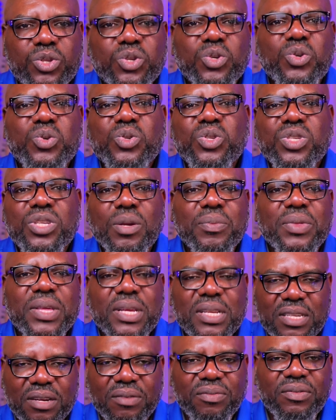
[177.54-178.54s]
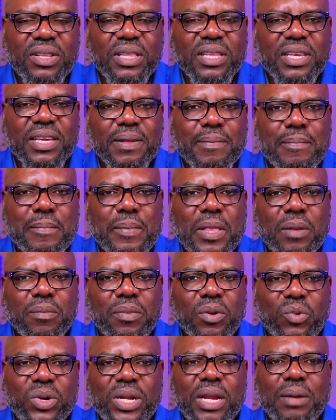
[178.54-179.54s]
do something differently.
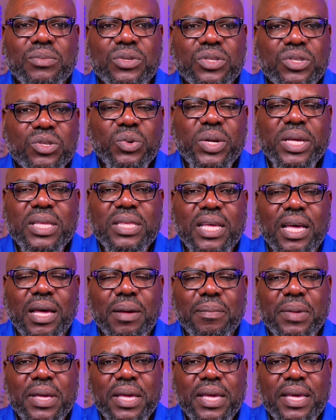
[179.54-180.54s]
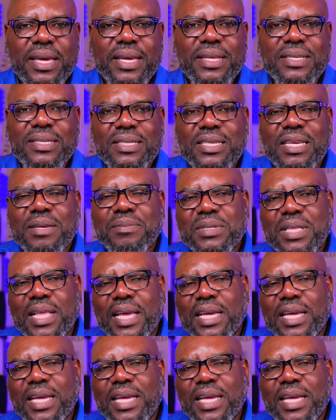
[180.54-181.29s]
But when I'm doing them, it seems